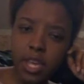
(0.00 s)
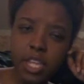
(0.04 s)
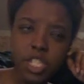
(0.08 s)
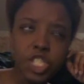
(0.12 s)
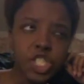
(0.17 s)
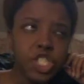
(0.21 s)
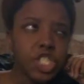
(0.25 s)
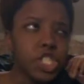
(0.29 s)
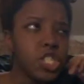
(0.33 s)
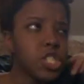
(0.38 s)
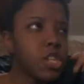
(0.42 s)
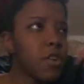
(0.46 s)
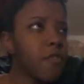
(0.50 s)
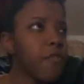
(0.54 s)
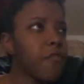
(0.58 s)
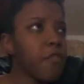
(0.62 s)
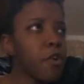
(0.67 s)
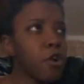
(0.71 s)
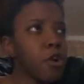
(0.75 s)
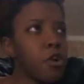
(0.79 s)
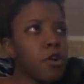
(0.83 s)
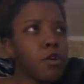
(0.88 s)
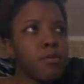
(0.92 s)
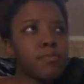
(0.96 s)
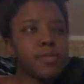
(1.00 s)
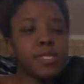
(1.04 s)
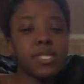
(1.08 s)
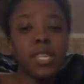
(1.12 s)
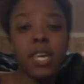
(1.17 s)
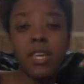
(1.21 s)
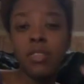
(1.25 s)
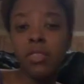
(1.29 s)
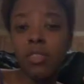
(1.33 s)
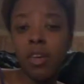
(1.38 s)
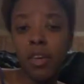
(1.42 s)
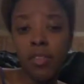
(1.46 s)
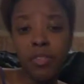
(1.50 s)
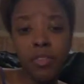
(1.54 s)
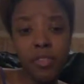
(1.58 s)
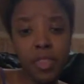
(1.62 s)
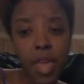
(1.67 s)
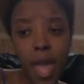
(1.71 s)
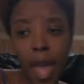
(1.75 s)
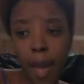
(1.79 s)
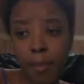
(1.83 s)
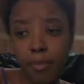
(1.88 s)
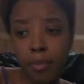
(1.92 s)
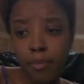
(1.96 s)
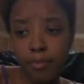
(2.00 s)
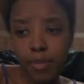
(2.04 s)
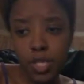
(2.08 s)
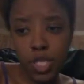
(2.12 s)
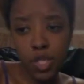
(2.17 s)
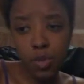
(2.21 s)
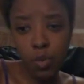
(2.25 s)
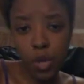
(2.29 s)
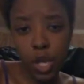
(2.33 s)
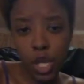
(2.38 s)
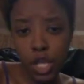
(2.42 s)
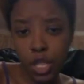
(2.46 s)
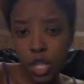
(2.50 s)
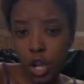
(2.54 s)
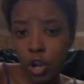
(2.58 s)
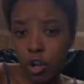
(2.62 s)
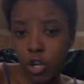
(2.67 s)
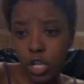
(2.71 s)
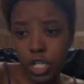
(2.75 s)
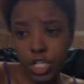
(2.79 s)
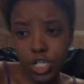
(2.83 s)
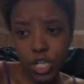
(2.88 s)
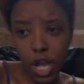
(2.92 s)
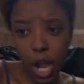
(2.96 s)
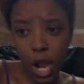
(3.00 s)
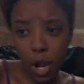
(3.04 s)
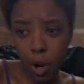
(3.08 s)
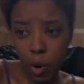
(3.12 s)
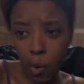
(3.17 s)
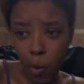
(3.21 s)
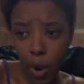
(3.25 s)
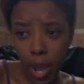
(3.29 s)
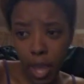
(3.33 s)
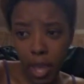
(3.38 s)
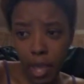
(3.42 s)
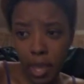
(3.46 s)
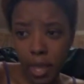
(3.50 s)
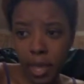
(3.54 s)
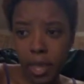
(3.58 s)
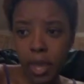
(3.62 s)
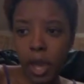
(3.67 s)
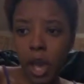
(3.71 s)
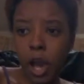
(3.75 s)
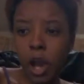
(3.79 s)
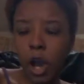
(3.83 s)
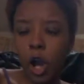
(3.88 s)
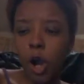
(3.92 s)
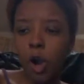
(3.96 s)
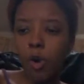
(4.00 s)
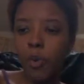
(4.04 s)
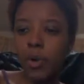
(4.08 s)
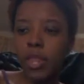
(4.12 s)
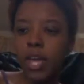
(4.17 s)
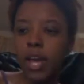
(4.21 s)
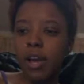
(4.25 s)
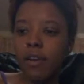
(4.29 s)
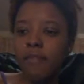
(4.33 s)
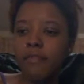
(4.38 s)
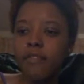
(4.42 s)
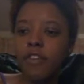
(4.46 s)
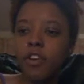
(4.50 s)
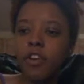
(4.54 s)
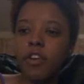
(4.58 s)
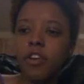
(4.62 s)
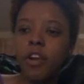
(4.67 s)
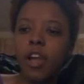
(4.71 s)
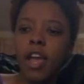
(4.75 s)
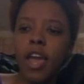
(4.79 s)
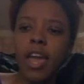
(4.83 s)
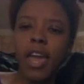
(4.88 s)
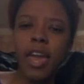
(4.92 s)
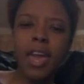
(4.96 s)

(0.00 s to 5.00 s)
and she confirms that nothing happened between her and Jacquay or whatever.